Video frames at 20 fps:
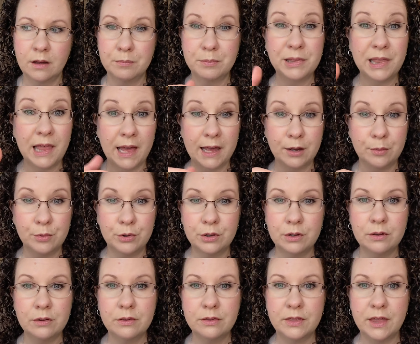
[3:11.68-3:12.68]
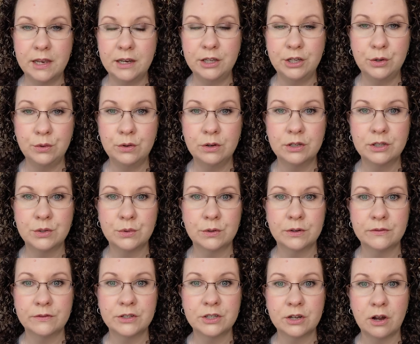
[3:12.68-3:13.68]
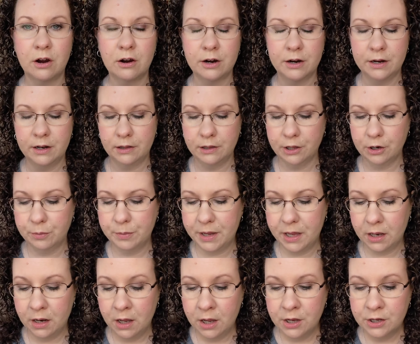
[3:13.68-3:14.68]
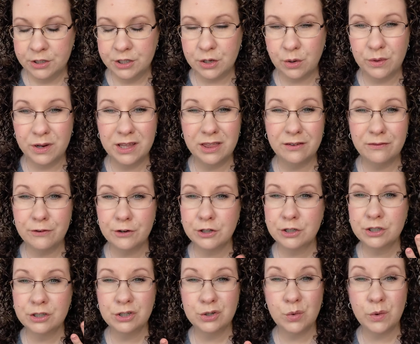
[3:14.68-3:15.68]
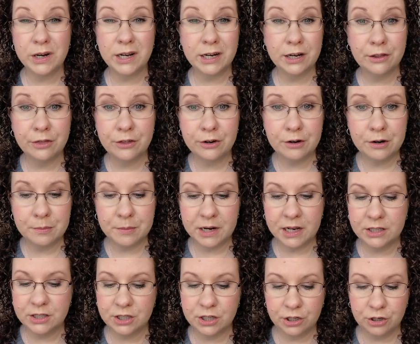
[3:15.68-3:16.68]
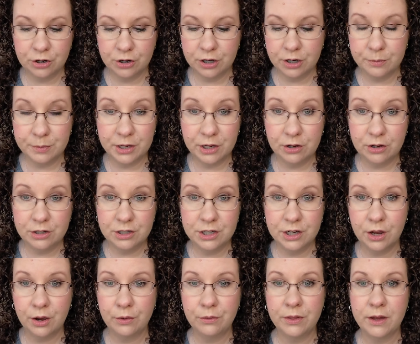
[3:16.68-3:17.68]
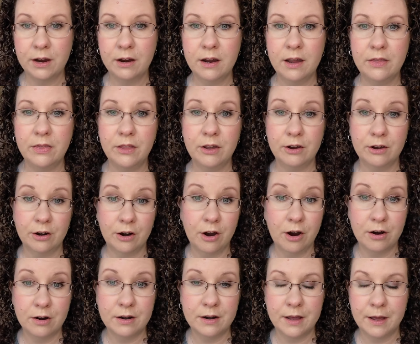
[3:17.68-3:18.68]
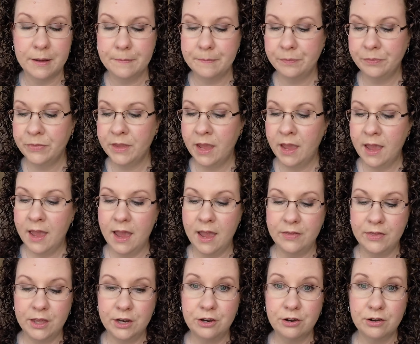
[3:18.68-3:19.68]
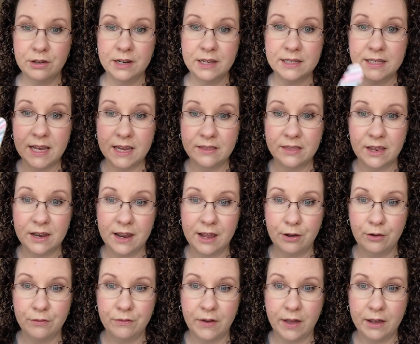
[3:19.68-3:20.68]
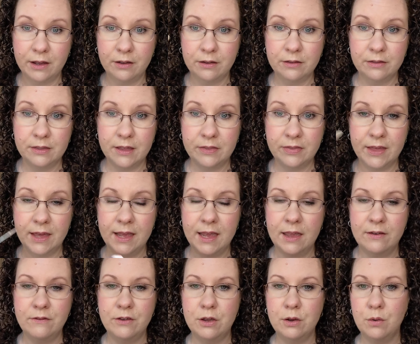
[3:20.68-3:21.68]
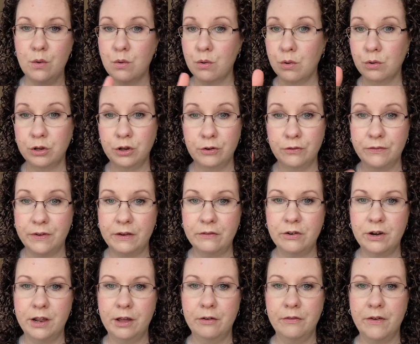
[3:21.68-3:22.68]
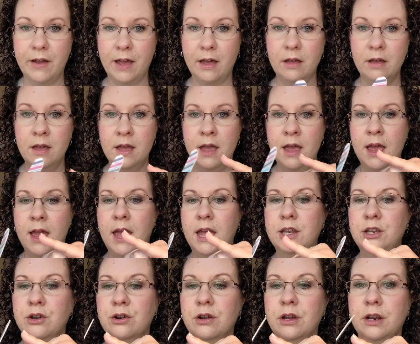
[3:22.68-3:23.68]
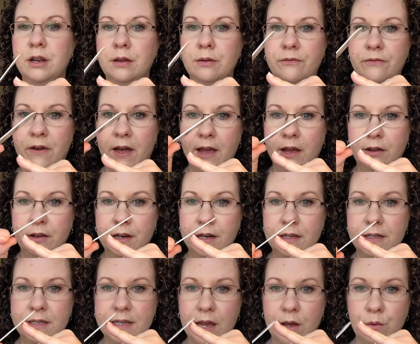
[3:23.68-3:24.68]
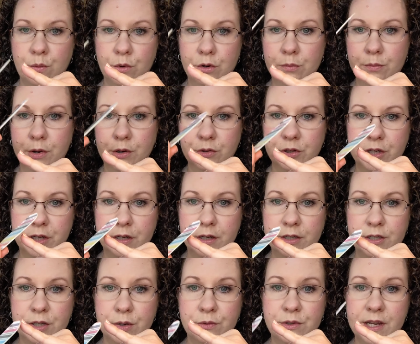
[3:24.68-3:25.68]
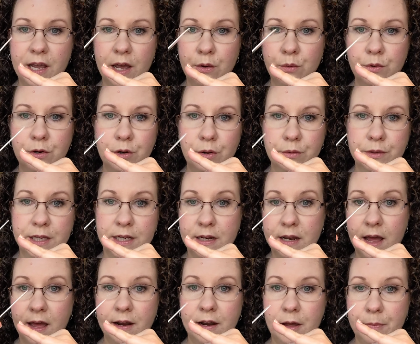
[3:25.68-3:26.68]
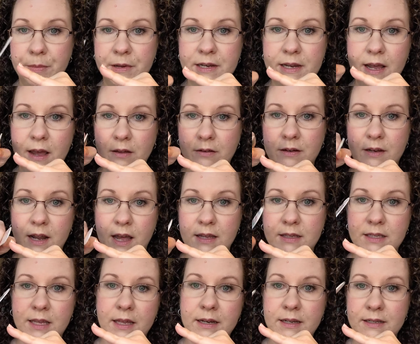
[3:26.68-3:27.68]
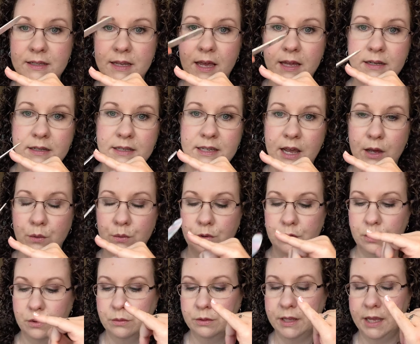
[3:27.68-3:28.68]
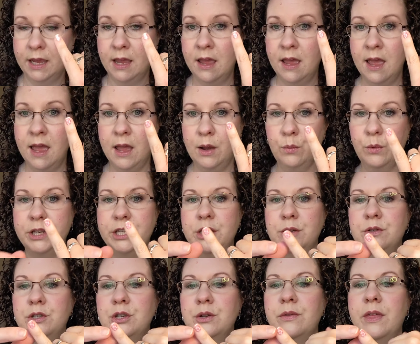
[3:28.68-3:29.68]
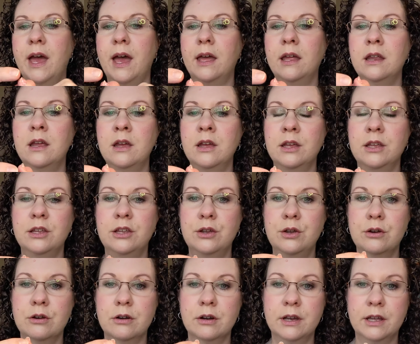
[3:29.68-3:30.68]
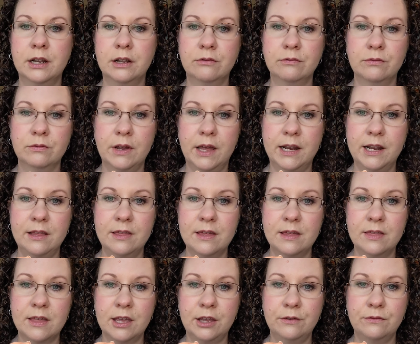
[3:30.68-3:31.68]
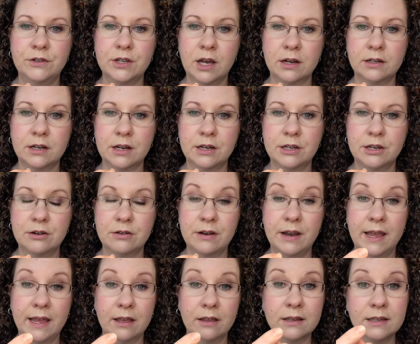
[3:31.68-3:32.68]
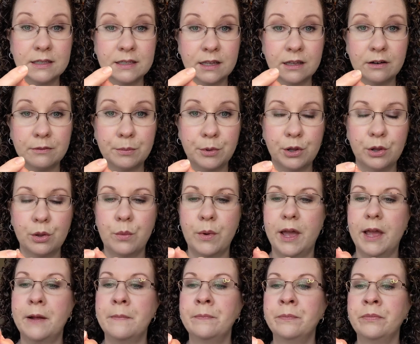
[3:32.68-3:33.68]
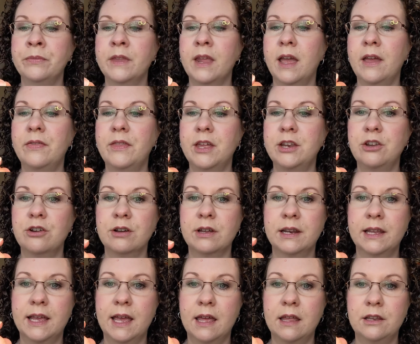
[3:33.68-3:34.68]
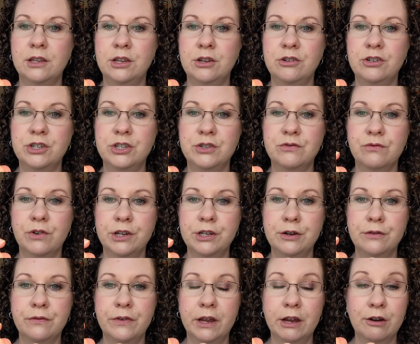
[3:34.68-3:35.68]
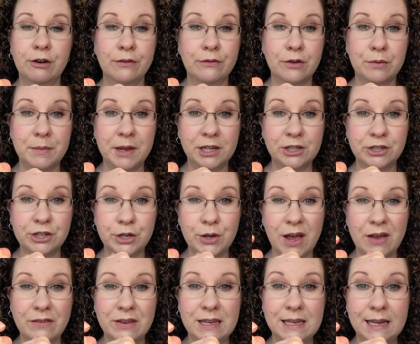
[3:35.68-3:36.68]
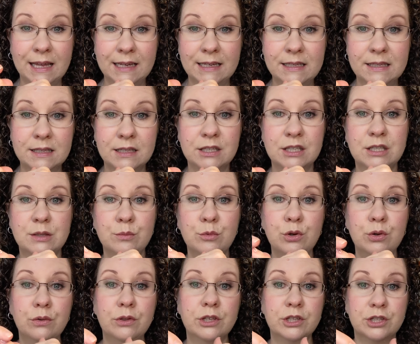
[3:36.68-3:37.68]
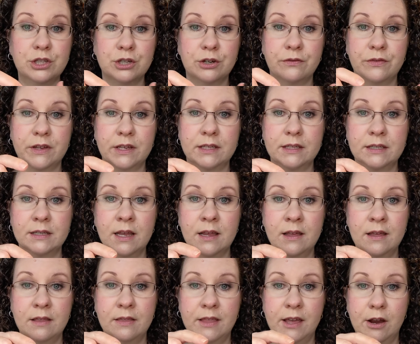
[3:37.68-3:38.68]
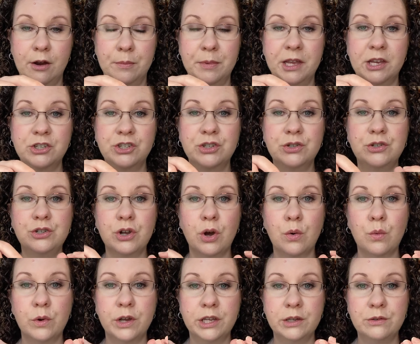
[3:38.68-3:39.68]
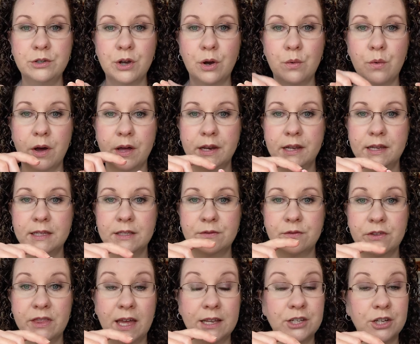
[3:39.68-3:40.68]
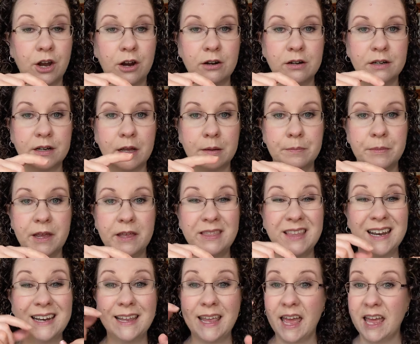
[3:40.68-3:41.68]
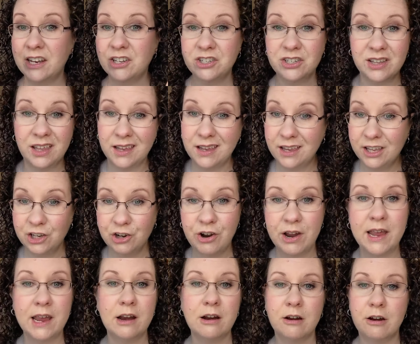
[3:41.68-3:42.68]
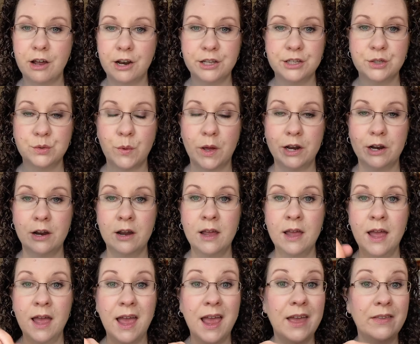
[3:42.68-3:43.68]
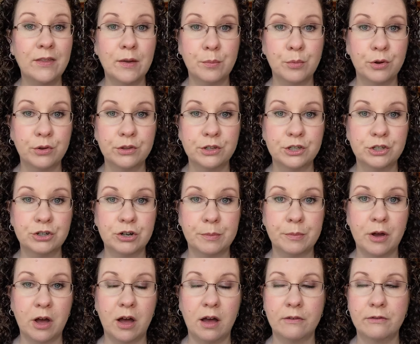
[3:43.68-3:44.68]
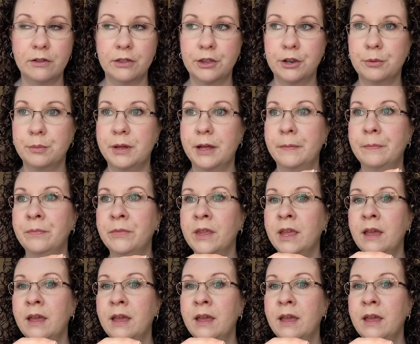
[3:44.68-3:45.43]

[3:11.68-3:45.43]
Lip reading: pliable, then you could sort of scar it a little bit. So in the first 20 to 30 minutes, you're gonna be good to go there, and they're gonna harden up. And then you're gonna take the nail file that they gave you, or your favorite nail file, and you're gonna file in a downward motion. So downward only, not up and down, not side to side, downward only. And when you do that, anything that you've tucked under your nail is gonna pull away. And then you just run your finger over it, make sure you have a nice smooth surface there, because what you don't want is for that to harden up and then catch like in your hair or on a sweater and then pull the strip off a little bit.